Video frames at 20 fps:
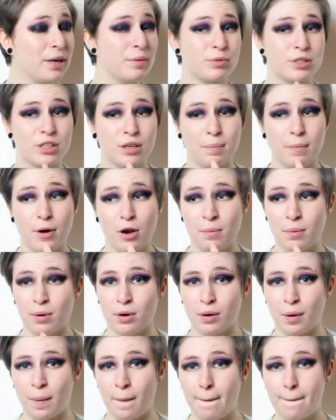lips at the
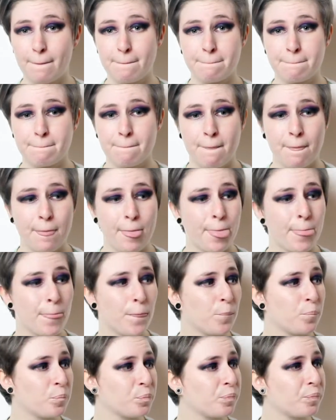moment.
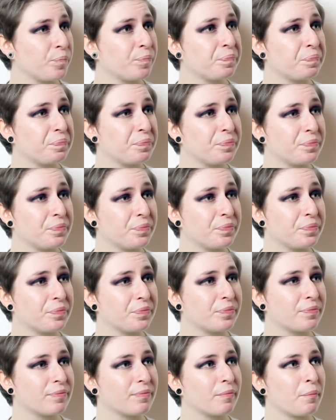it actually does, and you're
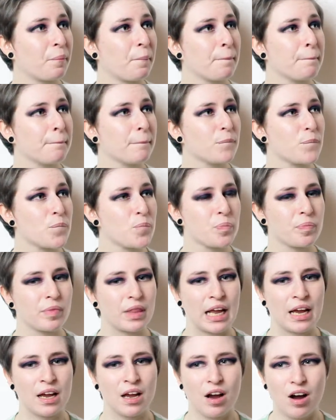like.
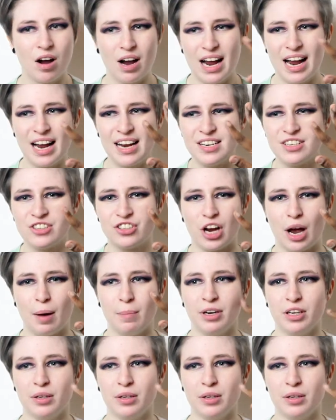I hate chapped